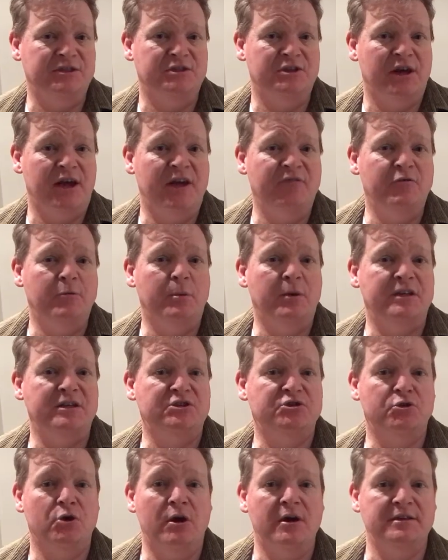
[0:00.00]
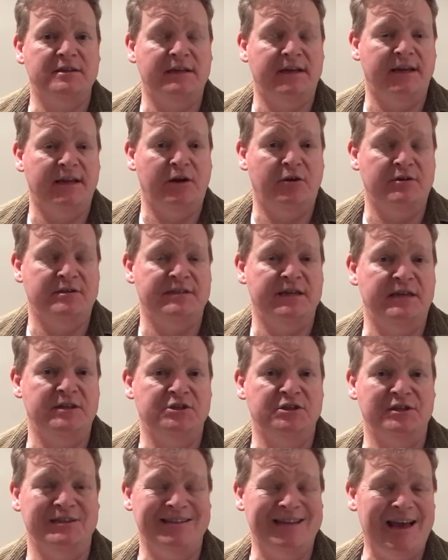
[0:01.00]
So everybody's trying to get our
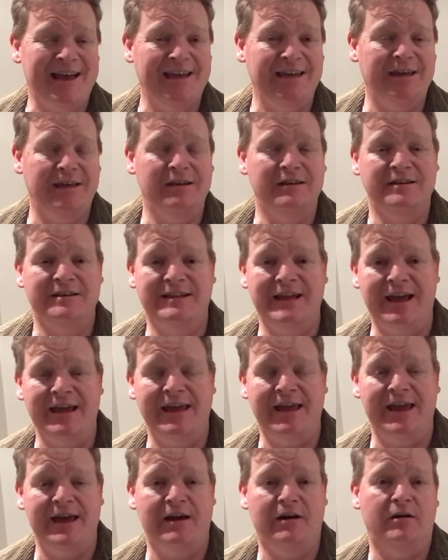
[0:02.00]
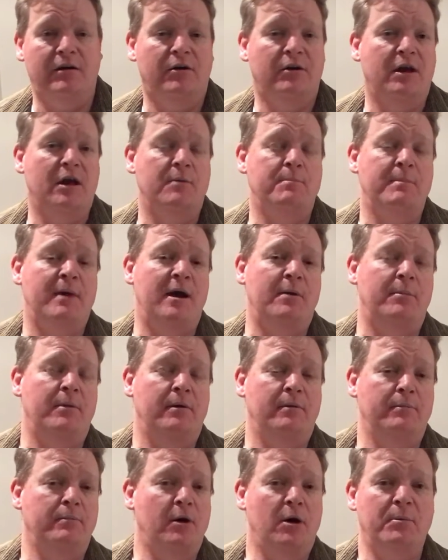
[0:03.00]
attention day in, day out on our
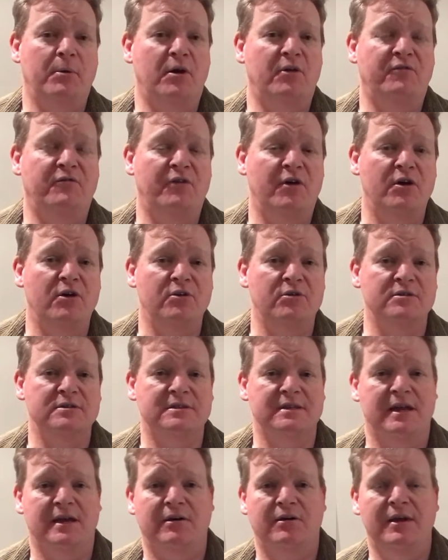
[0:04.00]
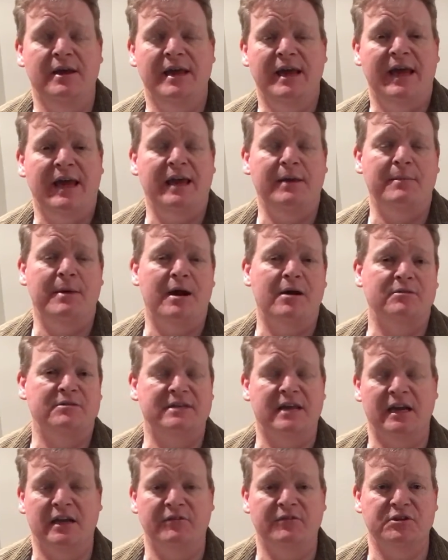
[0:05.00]
mobile phones, our email,
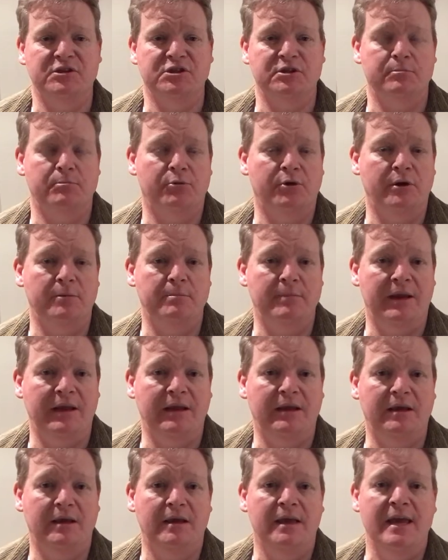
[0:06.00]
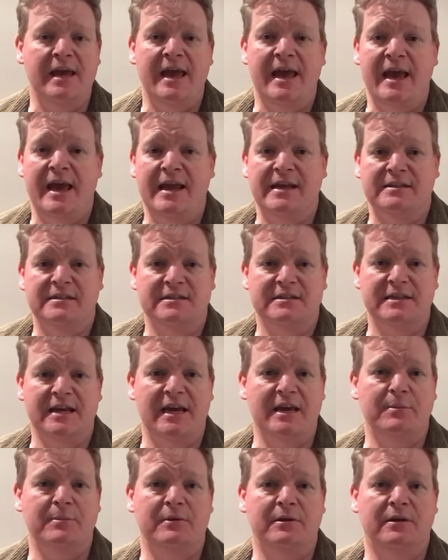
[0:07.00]
television, print media,
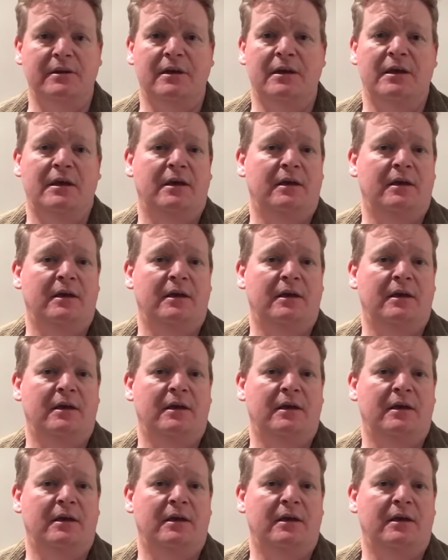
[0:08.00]
entertainment,